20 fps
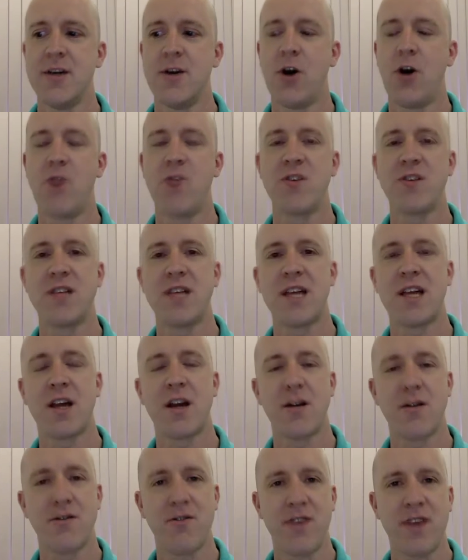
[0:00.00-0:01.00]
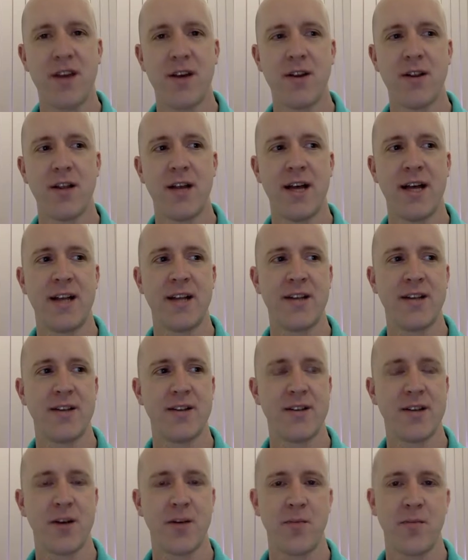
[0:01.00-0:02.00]
Obviously, gut feel
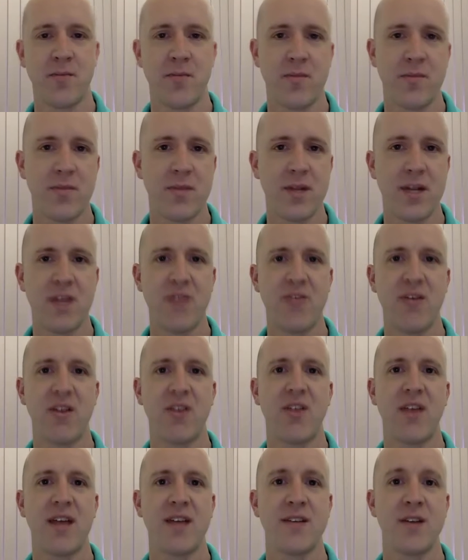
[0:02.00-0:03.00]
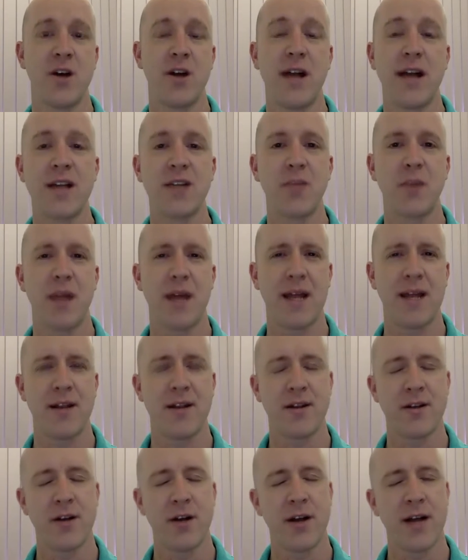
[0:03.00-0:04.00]
and um, leaving things unexplained
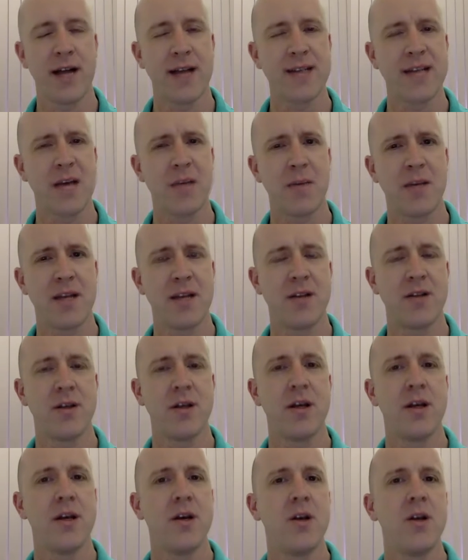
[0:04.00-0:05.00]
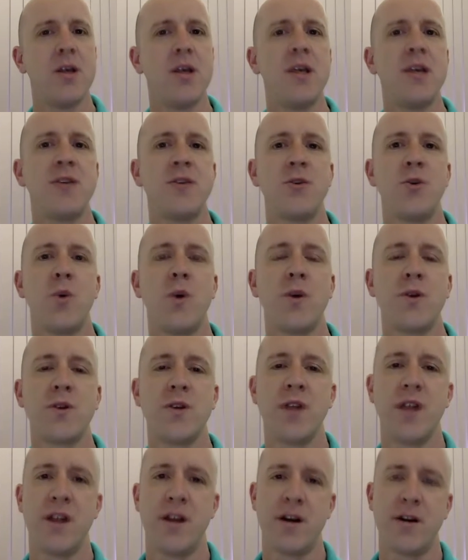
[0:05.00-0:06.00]
and unexamined isn't always good
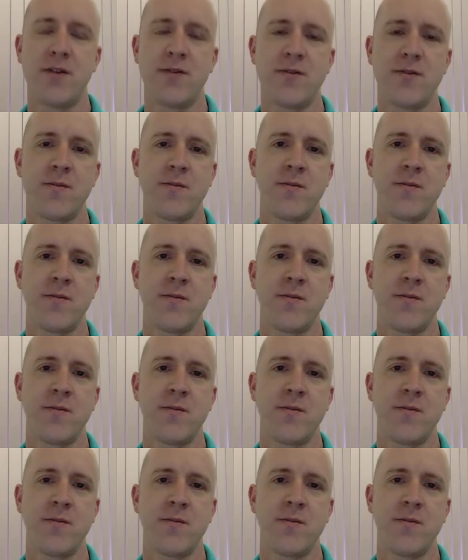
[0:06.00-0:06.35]
enough.